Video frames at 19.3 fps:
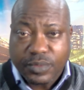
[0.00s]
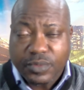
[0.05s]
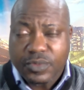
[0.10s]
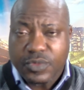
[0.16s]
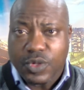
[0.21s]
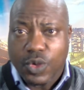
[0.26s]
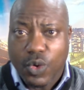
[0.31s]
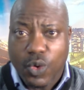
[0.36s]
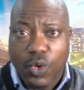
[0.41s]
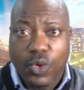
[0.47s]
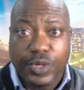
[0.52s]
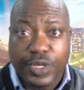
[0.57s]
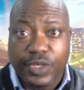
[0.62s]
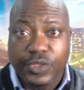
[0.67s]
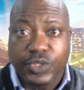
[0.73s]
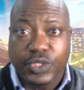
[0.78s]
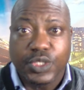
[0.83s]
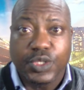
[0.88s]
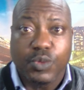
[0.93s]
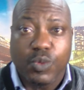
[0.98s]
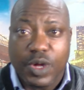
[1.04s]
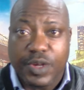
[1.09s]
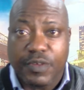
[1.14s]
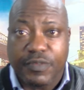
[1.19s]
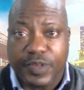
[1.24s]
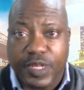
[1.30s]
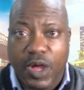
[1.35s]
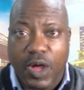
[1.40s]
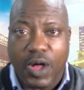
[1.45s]
Hold on to the word
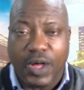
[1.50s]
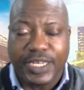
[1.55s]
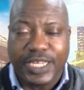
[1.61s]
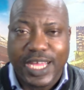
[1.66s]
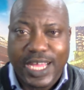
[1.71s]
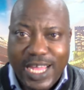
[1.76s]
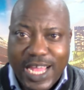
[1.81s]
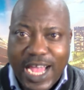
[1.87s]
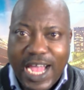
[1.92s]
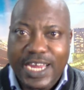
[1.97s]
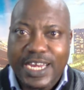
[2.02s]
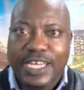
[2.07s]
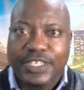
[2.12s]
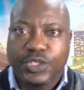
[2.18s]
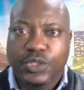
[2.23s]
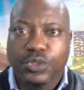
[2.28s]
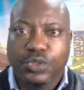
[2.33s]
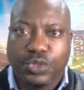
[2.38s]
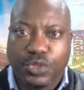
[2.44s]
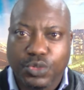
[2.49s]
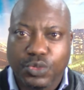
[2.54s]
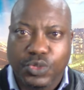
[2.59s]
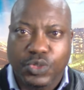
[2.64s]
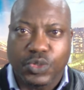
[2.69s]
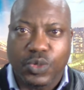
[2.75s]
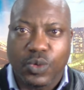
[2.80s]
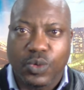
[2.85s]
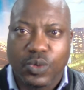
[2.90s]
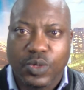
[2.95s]
of God. And as you do
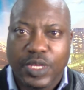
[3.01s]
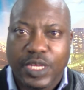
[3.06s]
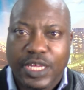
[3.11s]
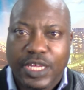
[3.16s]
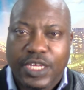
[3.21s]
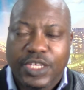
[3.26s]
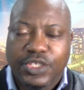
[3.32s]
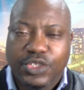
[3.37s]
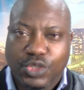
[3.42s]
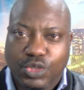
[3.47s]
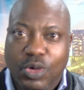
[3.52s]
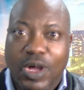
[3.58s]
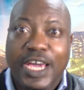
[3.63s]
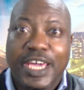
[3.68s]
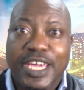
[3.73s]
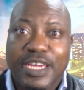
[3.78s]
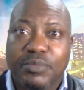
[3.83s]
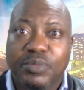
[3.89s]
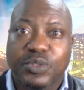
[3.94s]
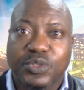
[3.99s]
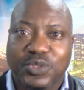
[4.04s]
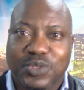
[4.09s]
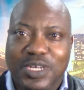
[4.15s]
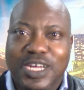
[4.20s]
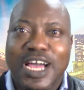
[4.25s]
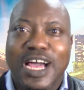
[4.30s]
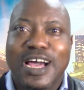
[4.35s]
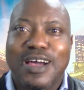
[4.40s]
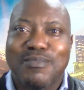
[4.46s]
so, you are able to
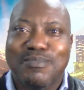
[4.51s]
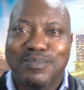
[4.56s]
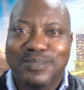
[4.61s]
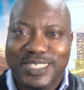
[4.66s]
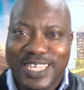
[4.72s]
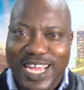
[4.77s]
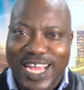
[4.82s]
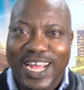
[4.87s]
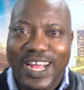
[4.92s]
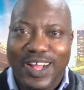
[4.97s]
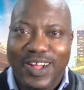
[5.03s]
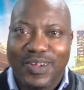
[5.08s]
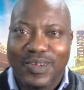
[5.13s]
calm down.